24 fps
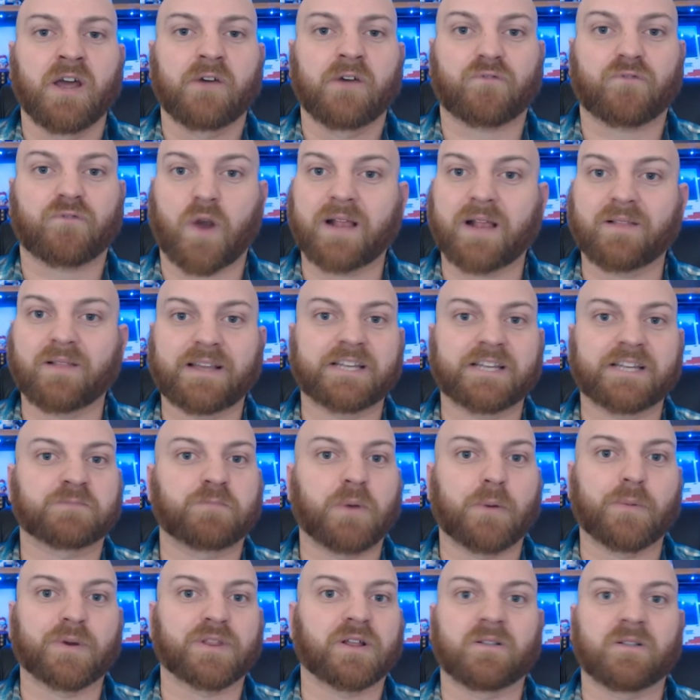Fraley has
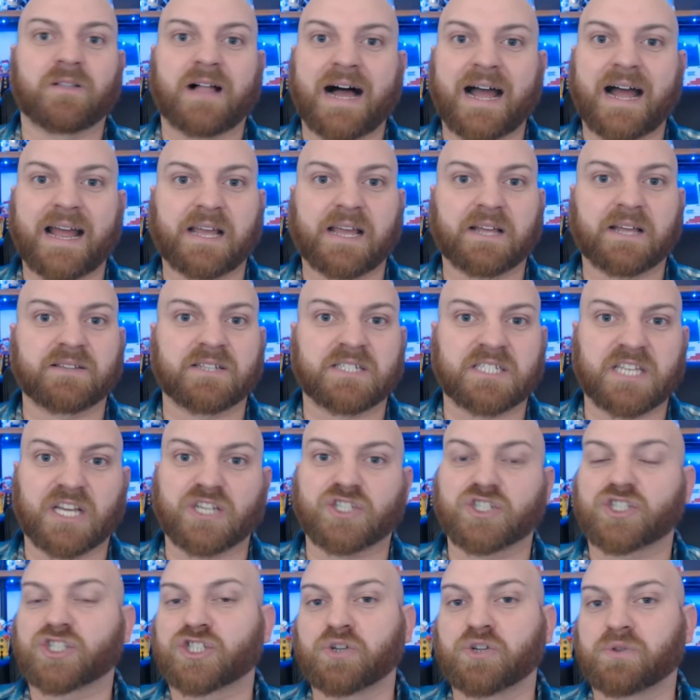been with the Lions
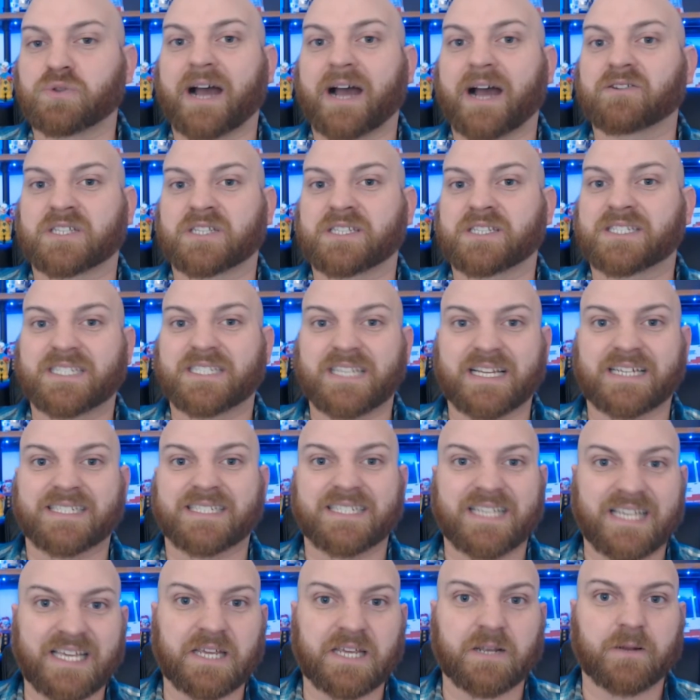since
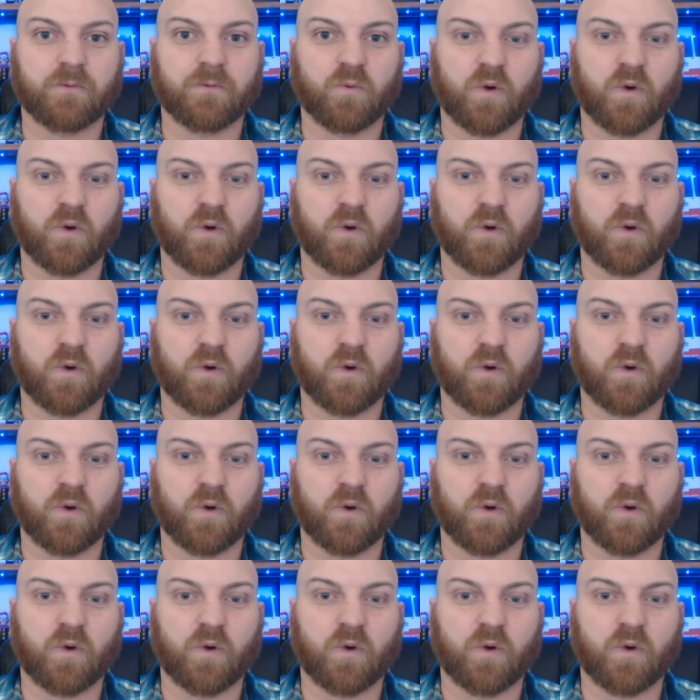2016